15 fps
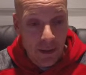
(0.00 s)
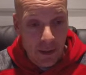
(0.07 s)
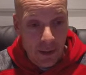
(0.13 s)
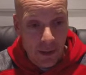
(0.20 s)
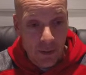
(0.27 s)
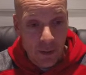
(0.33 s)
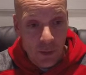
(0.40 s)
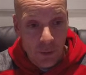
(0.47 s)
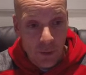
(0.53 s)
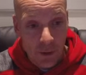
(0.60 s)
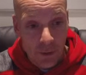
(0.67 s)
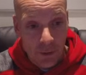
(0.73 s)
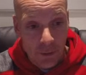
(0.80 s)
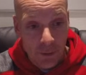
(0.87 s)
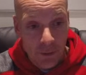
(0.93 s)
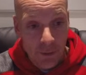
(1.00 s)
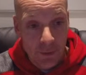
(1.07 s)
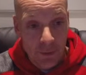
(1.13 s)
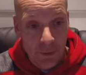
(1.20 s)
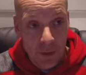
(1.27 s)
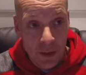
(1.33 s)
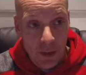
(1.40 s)
and how they work through,
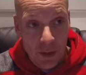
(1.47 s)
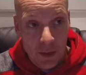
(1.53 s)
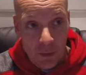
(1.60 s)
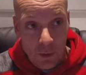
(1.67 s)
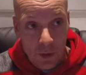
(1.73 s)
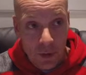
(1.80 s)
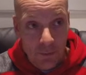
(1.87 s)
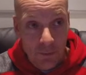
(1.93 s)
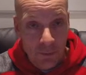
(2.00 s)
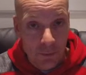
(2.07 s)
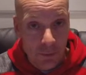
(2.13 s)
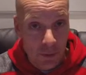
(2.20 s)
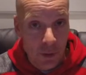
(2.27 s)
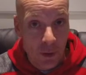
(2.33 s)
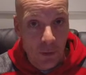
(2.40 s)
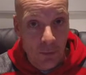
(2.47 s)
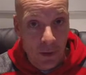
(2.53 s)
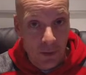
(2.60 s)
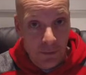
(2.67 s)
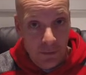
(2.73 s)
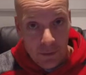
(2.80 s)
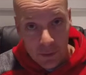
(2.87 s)
working from top
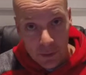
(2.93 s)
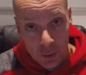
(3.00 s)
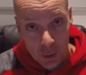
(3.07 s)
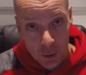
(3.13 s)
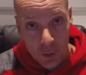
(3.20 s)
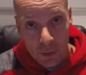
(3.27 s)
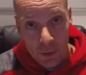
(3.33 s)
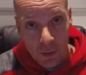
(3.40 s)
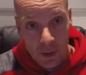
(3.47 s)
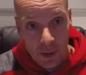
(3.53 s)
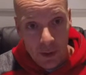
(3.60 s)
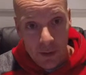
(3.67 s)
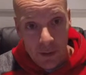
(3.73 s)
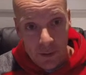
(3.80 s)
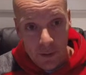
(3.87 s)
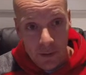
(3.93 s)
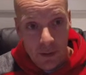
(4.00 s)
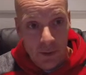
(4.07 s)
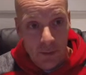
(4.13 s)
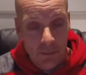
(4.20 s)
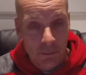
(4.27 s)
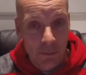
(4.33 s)
left, top right,
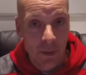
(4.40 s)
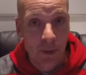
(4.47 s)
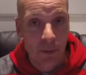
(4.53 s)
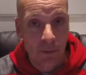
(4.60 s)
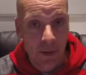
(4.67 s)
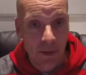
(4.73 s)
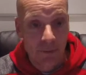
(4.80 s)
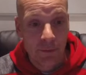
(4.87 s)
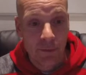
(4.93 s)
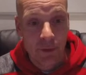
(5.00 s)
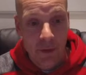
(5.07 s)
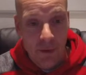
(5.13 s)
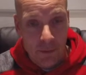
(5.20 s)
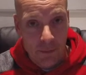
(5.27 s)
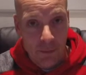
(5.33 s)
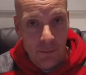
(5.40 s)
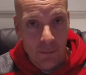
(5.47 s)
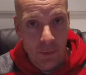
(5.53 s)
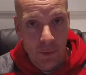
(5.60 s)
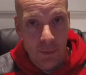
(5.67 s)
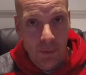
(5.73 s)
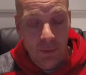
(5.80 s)
bottom left,
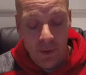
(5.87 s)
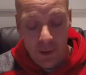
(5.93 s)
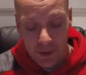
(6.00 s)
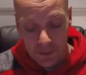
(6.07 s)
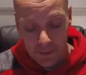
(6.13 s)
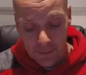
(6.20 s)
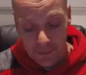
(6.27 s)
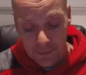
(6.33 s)
bottom right.